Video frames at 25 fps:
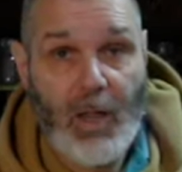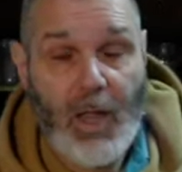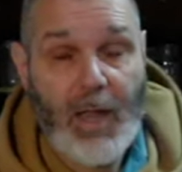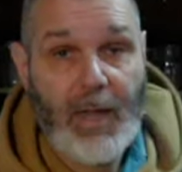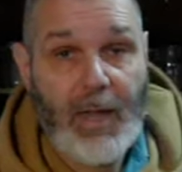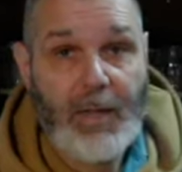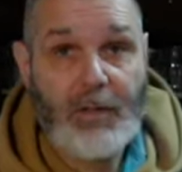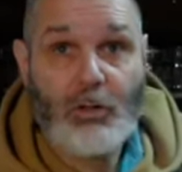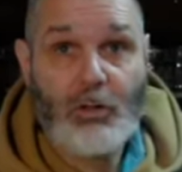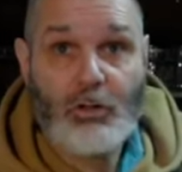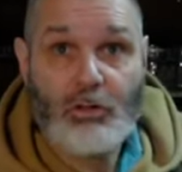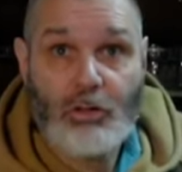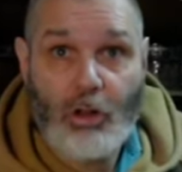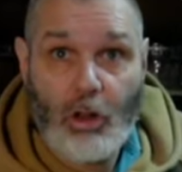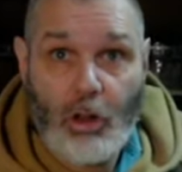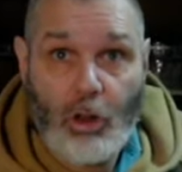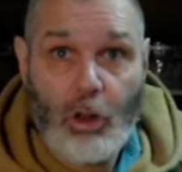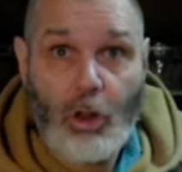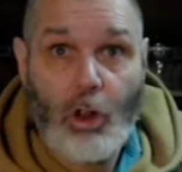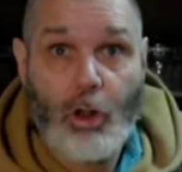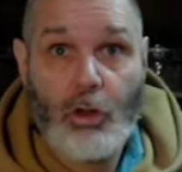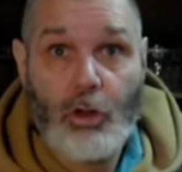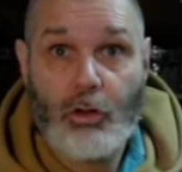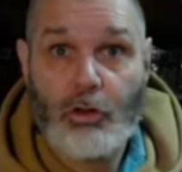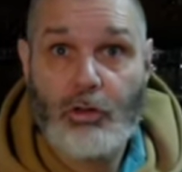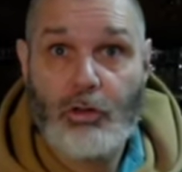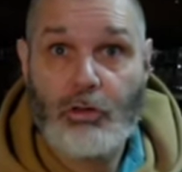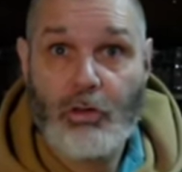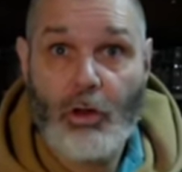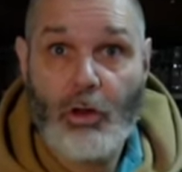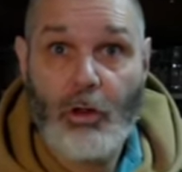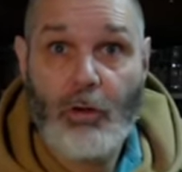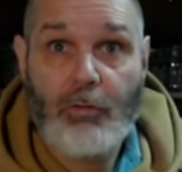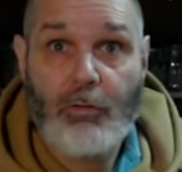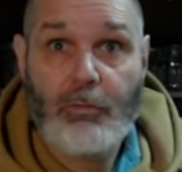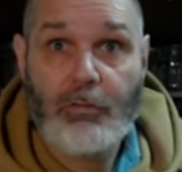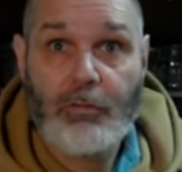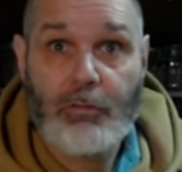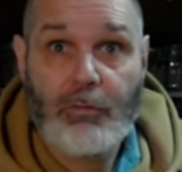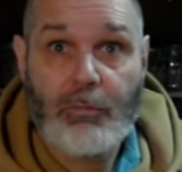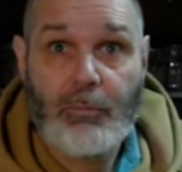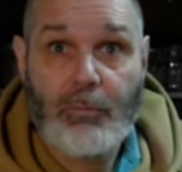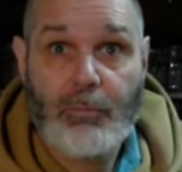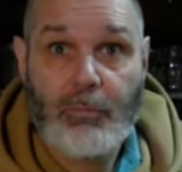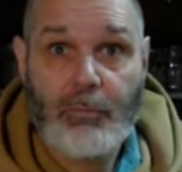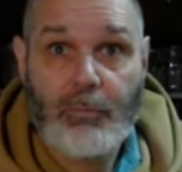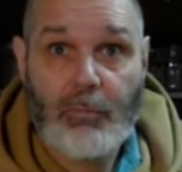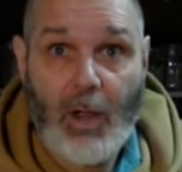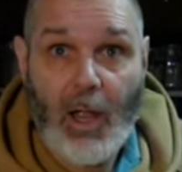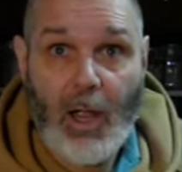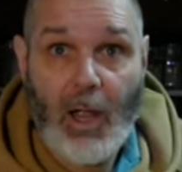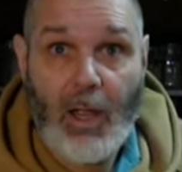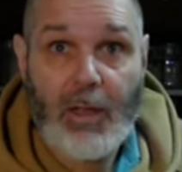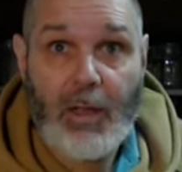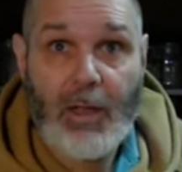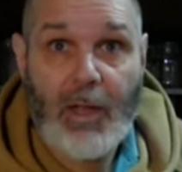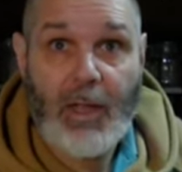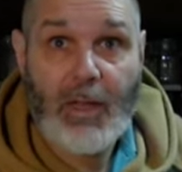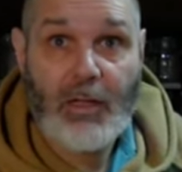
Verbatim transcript: It does a lot of stuff, right?